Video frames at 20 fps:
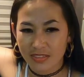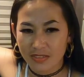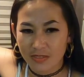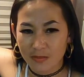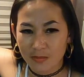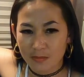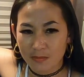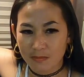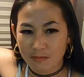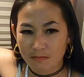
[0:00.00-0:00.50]

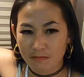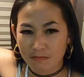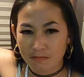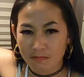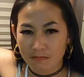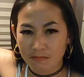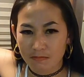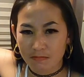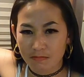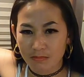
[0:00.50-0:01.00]

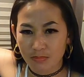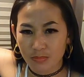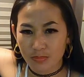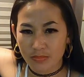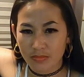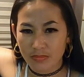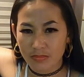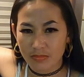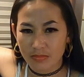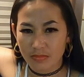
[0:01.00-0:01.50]

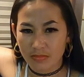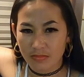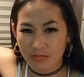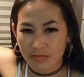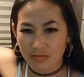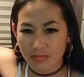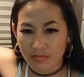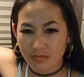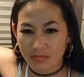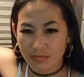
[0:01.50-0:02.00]

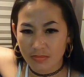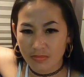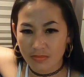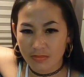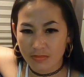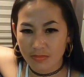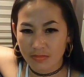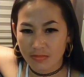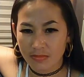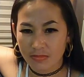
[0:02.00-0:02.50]

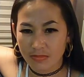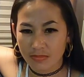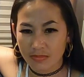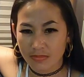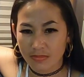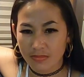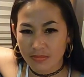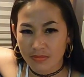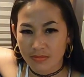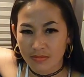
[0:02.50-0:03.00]

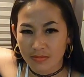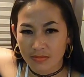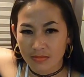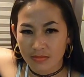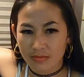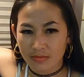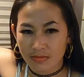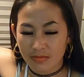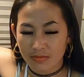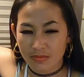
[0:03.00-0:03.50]

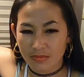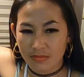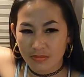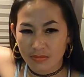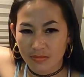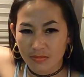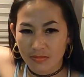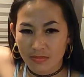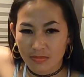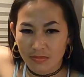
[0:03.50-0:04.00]

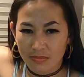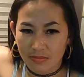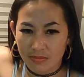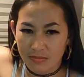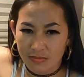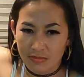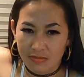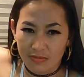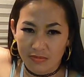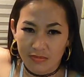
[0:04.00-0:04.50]

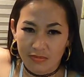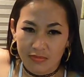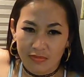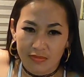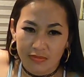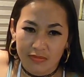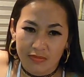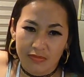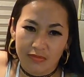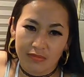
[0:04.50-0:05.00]

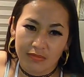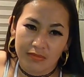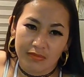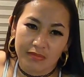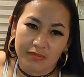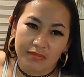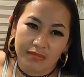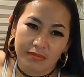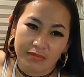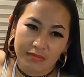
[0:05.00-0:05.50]

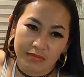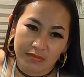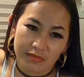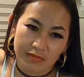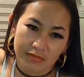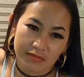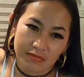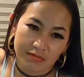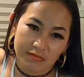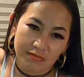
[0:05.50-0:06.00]

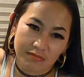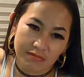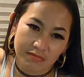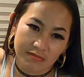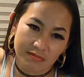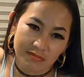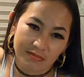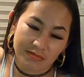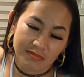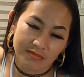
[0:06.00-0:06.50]

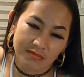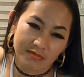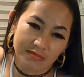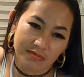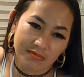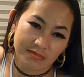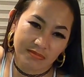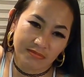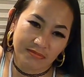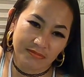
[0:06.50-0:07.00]

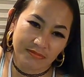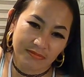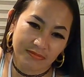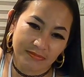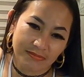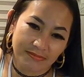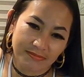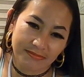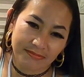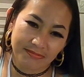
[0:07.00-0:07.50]

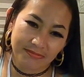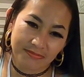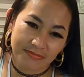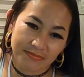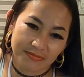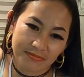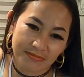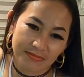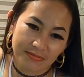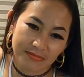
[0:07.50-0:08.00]
The person shown says nothing.